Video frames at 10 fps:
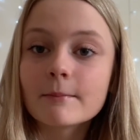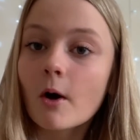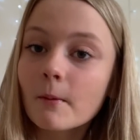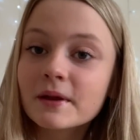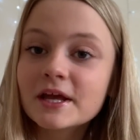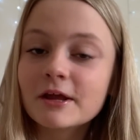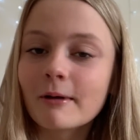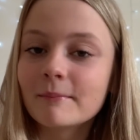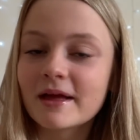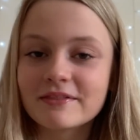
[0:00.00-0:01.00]
Poppy, who
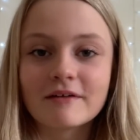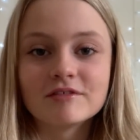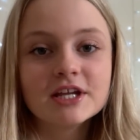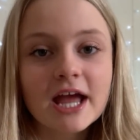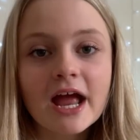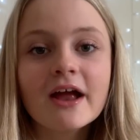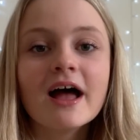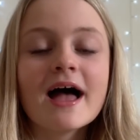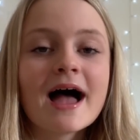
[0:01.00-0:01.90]
I met in that video,